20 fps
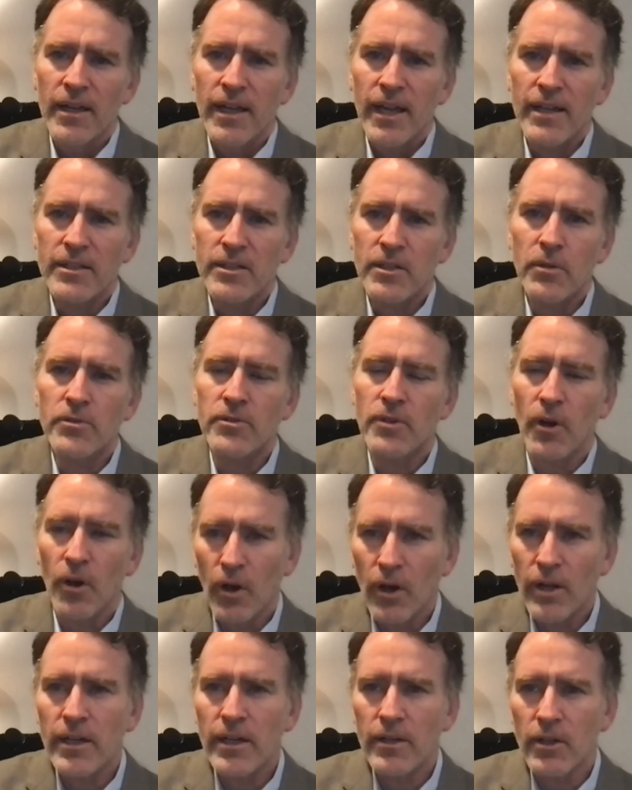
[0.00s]
It goes
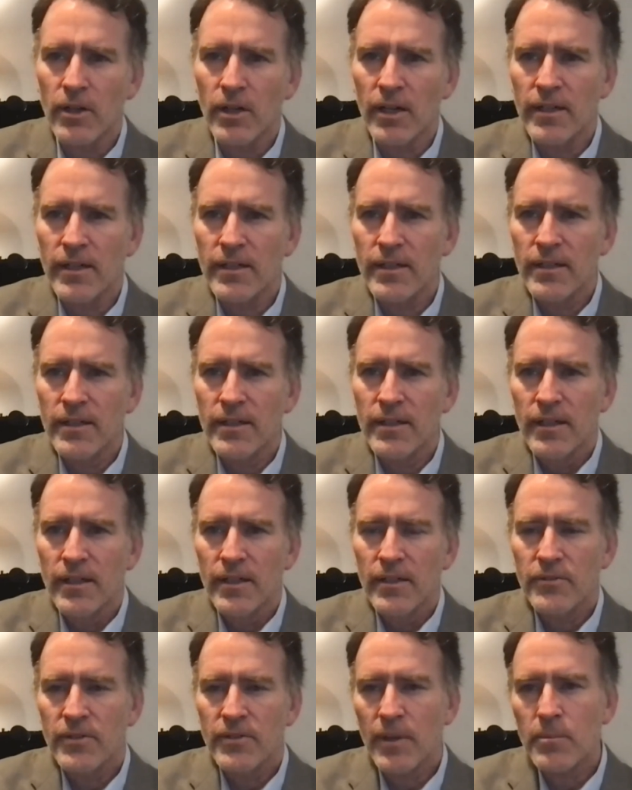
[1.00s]
on and on.
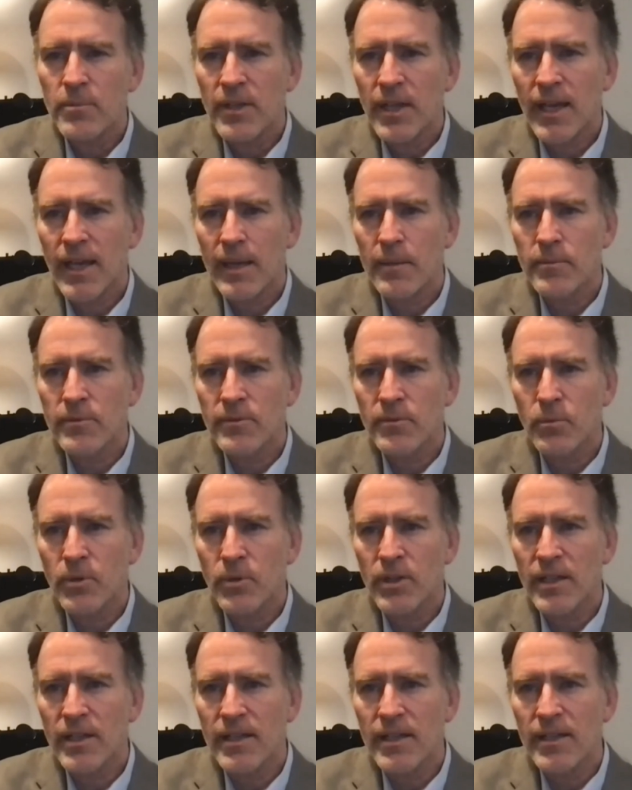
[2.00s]
Sometimes
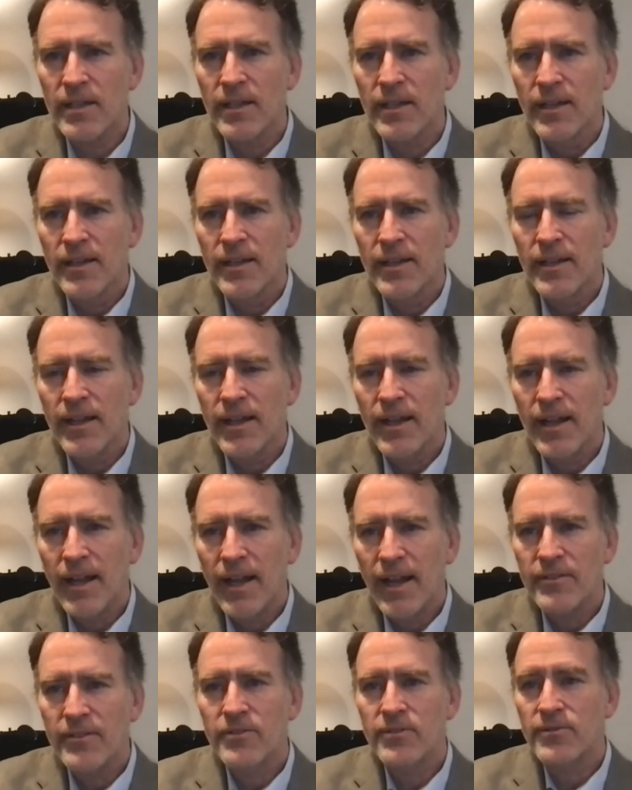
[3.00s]
we
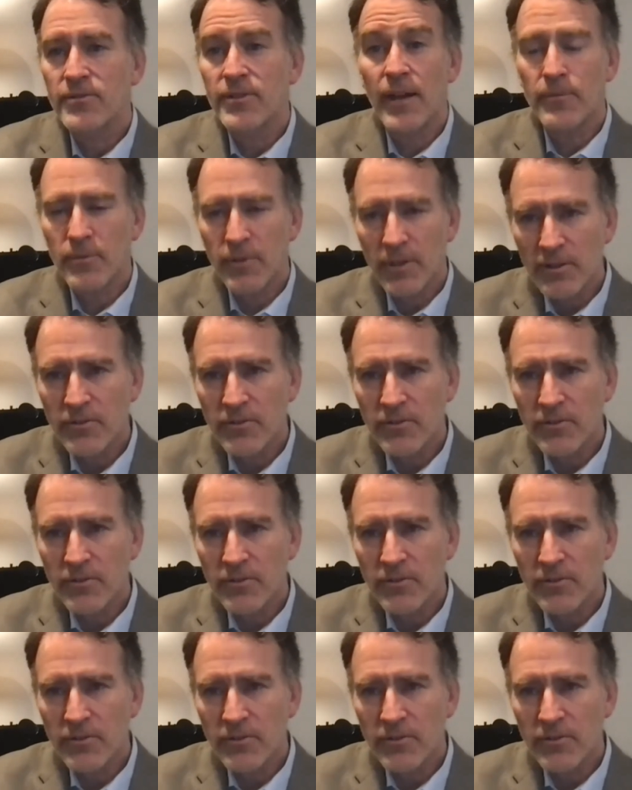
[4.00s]
suffer a